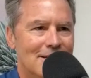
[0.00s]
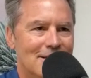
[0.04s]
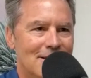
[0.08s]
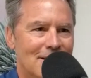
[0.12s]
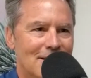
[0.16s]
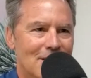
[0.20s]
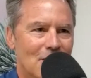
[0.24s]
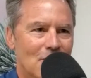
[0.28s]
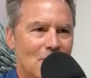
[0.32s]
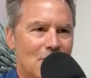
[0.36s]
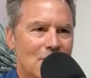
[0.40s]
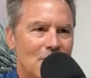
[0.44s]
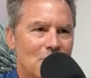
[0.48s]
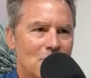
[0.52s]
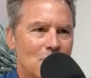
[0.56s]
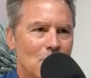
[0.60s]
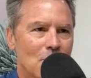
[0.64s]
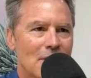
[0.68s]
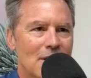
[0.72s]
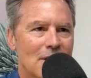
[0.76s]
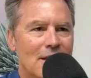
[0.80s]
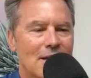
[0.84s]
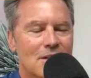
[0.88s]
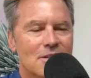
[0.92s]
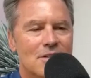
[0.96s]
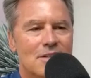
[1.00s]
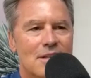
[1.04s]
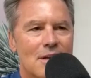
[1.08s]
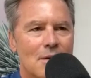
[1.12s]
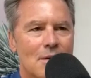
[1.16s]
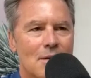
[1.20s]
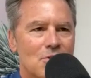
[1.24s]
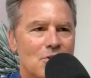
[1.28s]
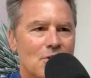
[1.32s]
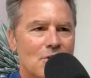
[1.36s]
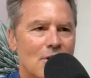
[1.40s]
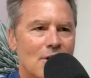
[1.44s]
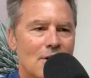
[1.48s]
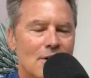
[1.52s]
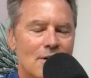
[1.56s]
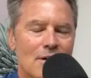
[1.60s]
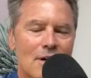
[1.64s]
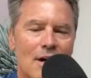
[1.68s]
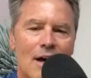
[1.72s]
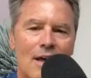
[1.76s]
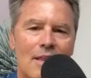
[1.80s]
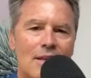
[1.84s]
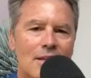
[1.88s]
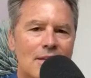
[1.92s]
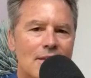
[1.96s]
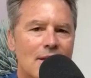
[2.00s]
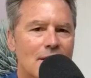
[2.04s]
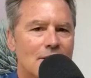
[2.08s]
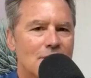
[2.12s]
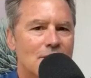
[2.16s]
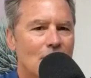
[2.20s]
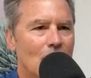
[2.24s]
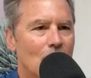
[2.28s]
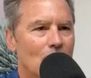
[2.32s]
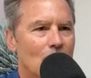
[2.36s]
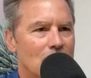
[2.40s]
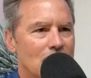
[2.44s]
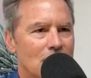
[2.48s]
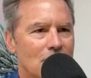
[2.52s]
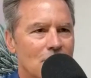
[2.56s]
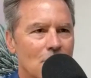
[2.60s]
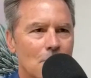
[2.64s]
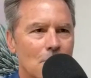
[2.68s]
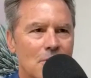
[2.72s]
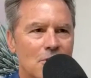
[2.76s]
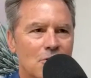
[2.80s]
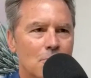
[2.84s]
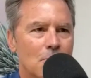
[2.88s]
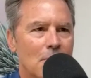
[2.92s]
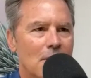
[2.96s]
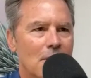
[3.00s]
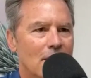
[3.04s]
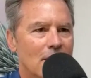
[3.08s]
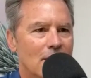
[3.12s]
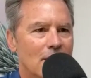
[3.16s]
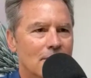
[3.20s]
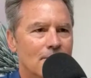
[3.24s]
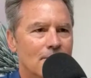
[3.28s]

here's what next steps are. I think that's always so much better.